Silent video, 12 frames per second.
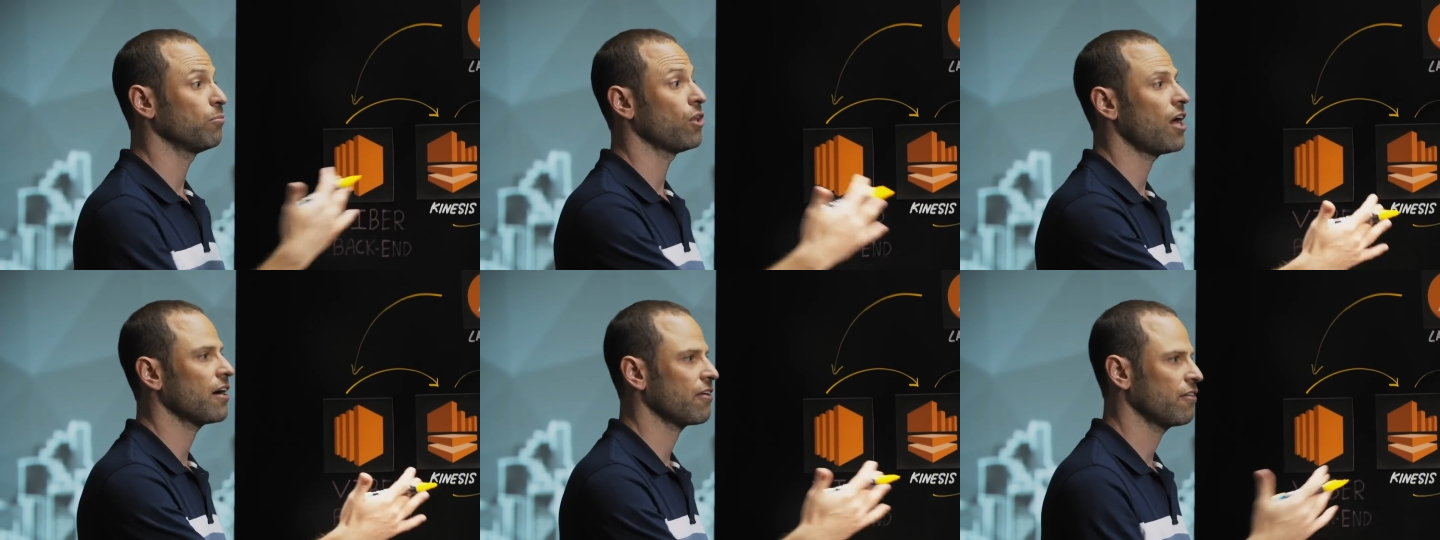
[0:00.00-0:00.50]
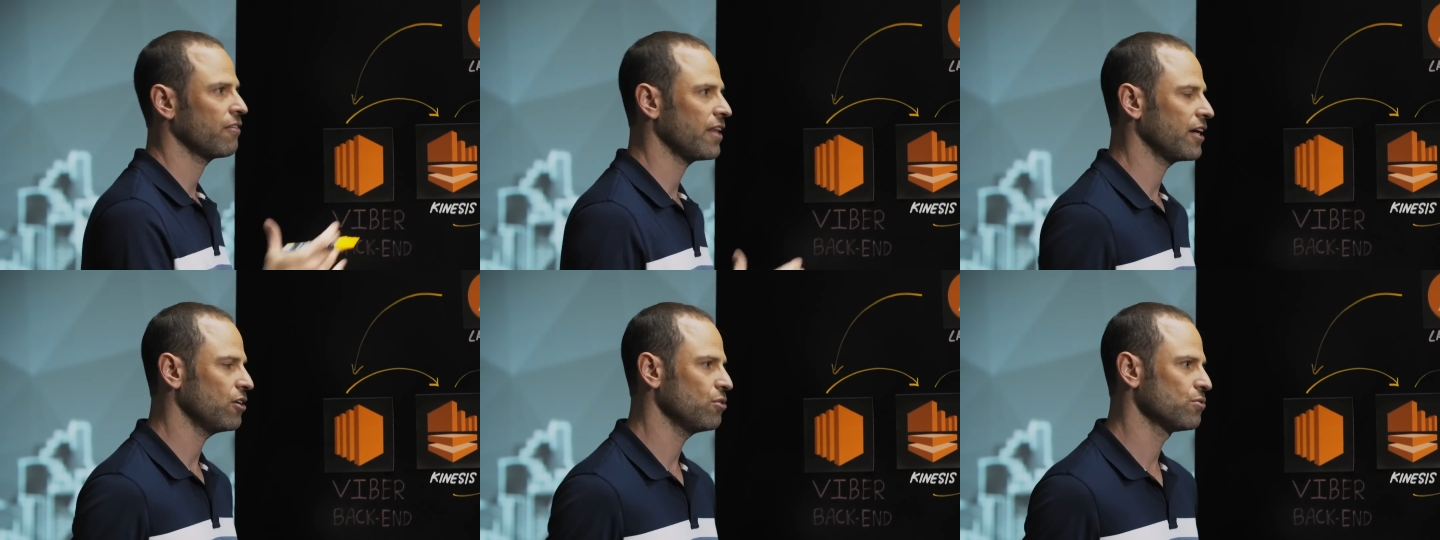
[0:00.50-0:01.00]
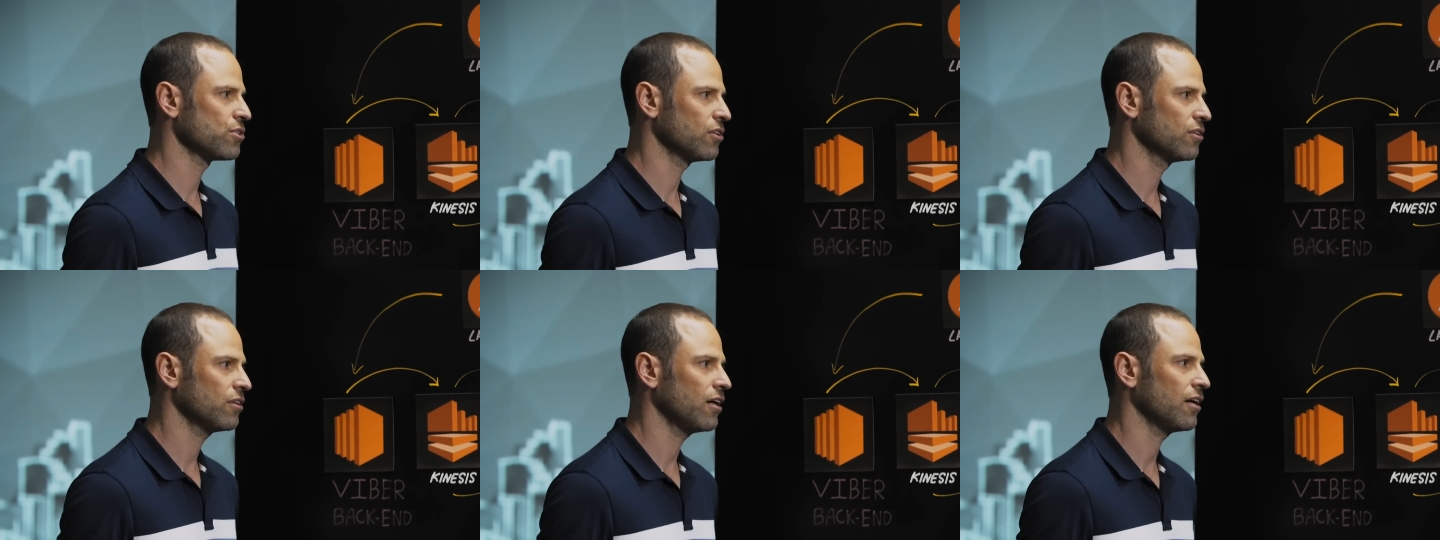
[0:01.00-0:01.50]
block that
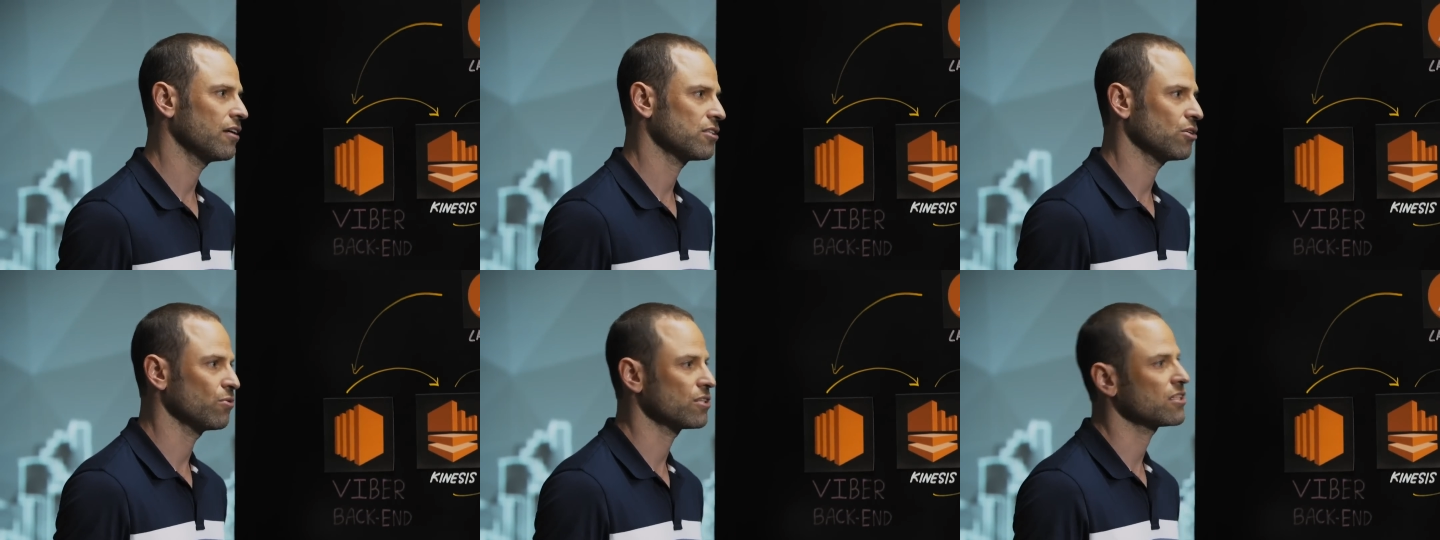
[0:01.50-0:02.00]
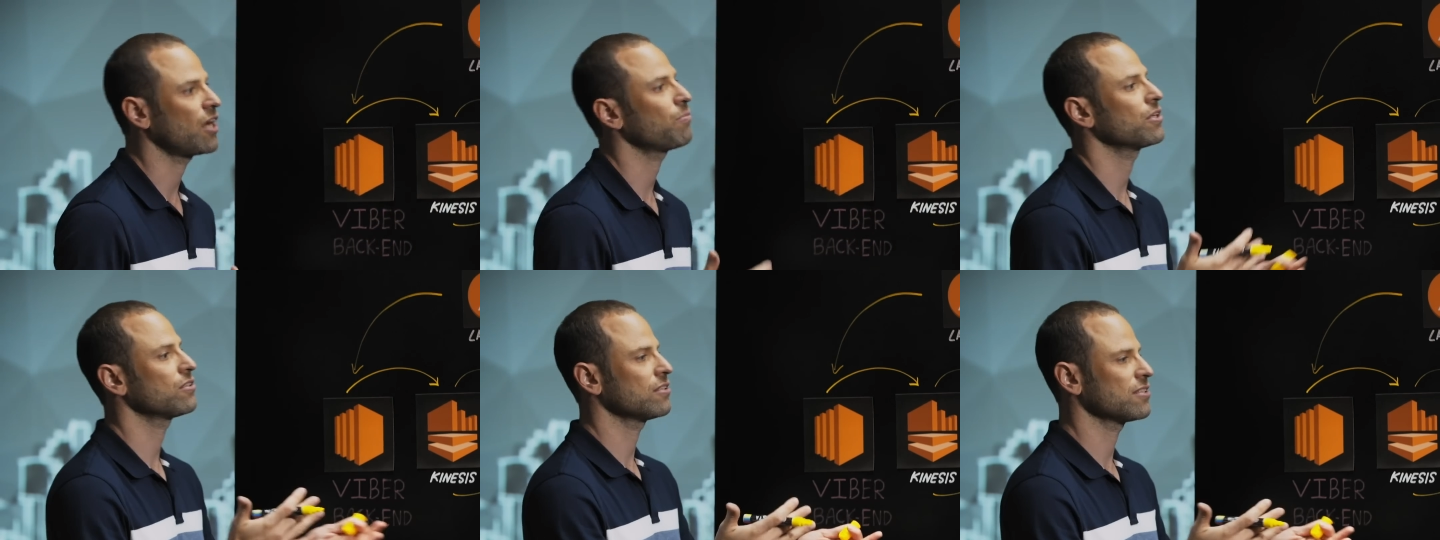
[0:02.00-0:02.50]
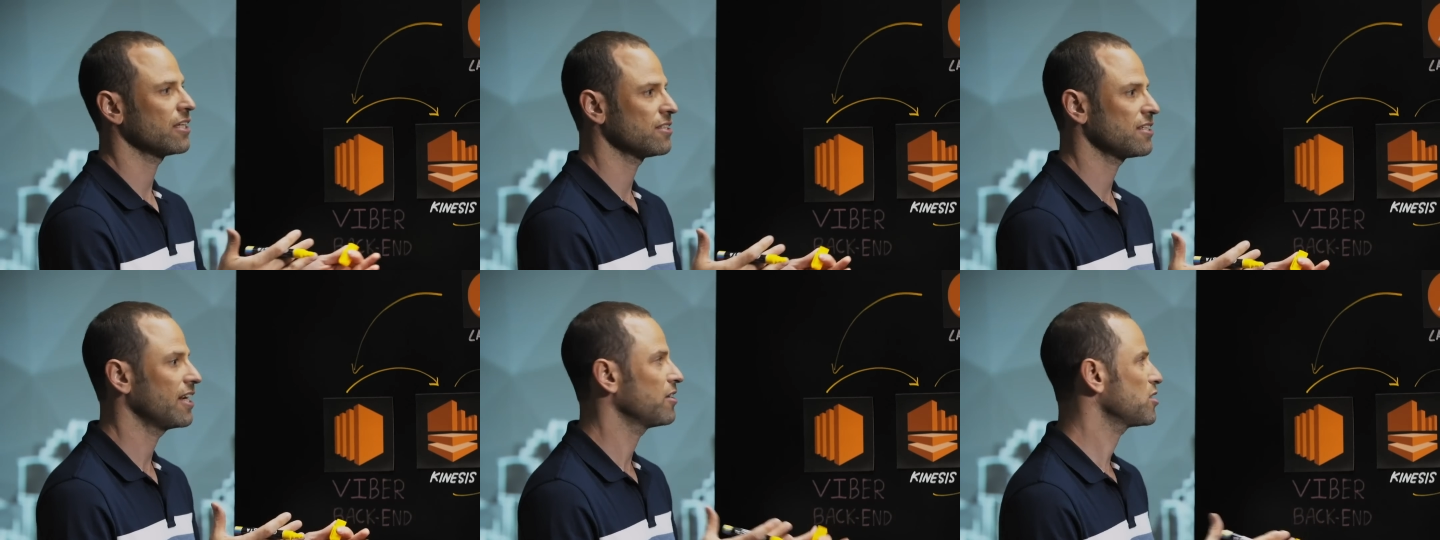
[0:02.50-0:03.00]
user uh, so it's stopping to send
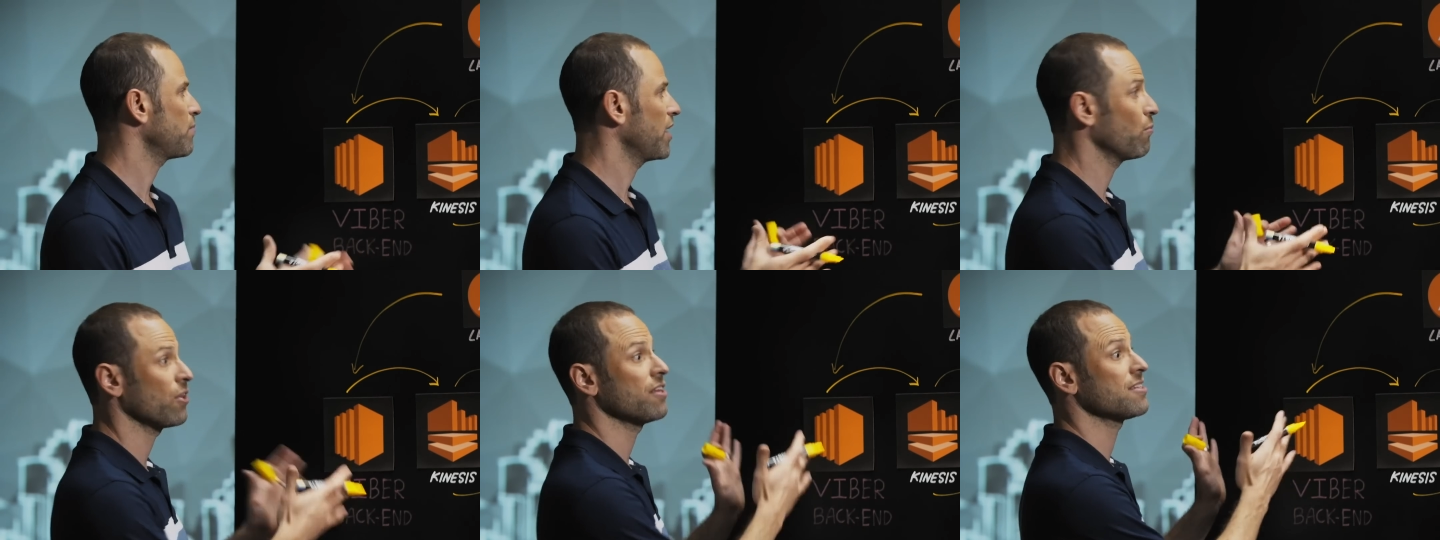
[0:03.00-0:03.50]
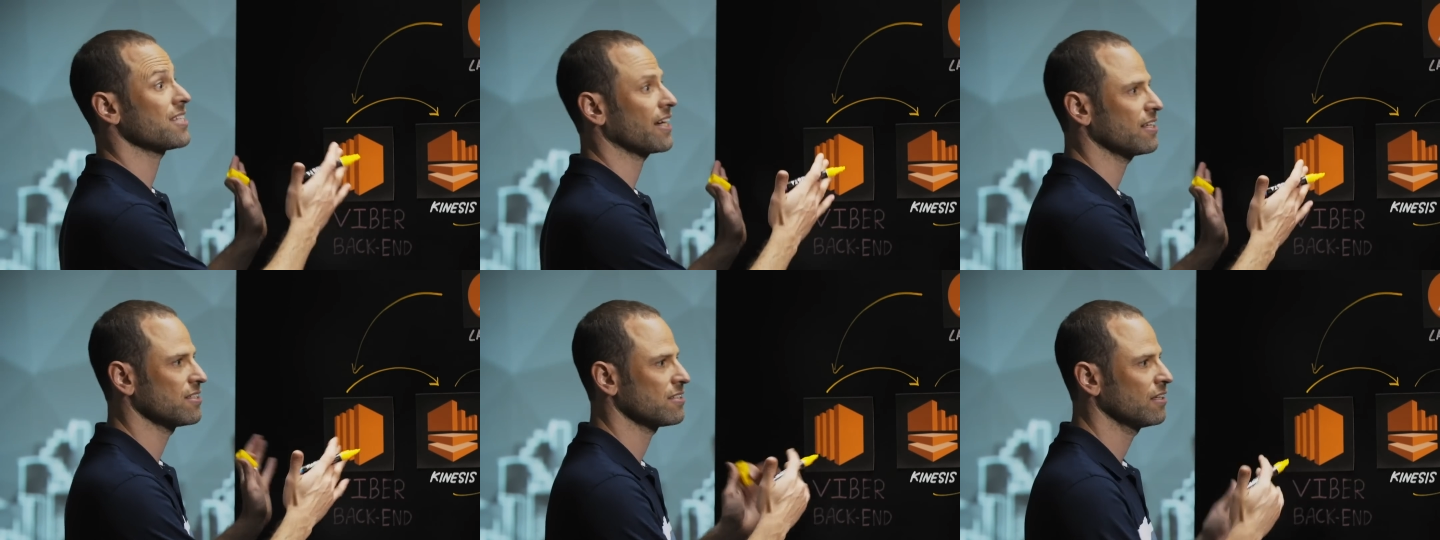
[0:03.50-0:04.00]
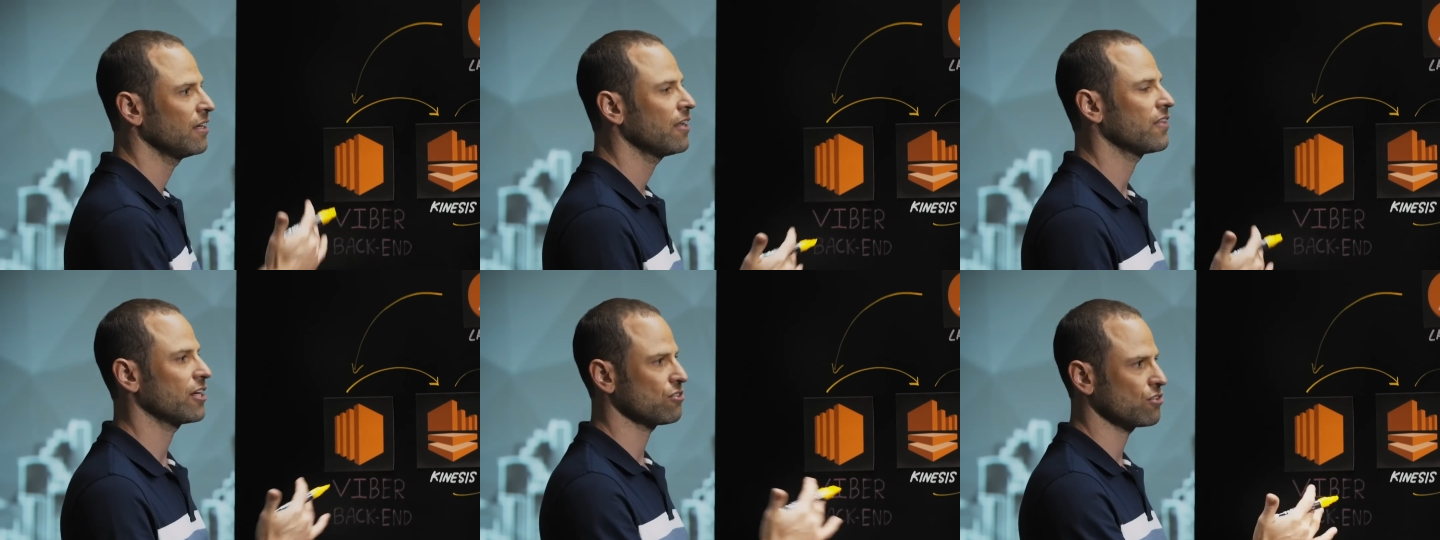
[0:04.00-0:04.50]
spam within seconds
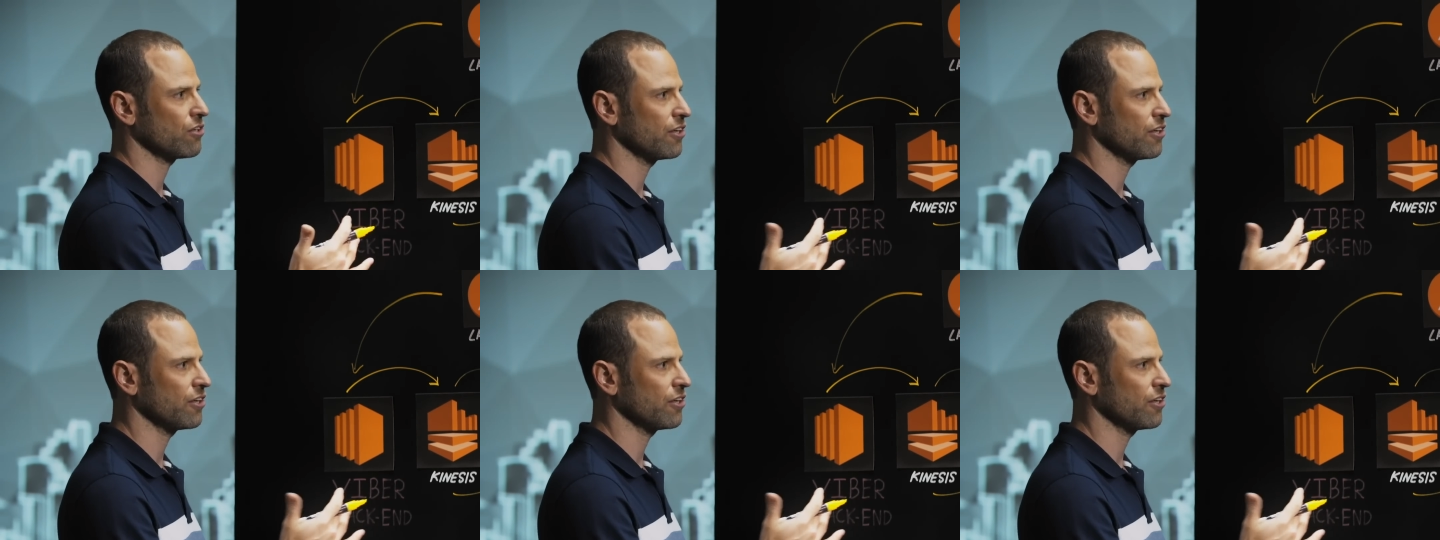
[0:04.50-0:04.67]
that it